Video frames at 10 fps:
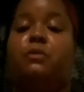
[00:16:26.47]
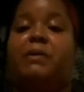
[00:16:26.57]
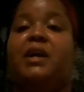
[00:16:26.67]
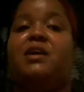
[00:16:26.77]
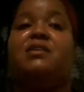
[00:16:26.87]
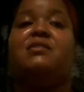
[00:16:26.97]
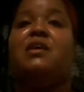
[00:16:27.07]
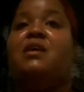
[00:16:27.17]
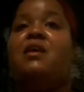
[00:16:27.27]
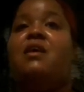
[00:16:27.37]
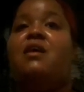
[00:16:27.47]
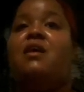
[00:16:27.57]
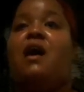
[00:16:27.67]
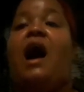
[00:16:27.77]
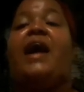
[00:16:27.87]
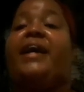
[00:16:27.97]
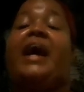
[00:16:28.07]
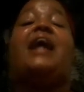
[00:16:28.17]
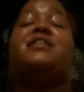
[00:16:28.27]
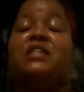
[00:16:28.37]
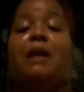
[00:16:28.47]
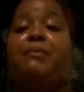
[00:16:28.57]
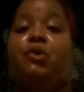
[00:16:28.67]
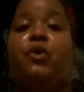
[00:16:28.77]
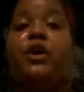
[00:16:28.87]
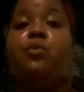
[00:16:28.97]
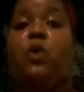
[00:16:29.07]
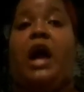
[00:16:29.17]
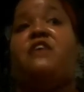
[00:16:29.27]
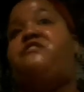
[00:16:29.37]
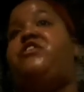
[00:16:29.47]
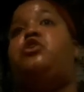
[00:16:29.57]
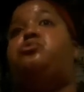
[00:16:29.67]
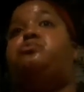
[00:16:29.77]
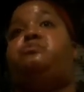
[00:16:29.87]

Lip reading: Because I got to that point where I felt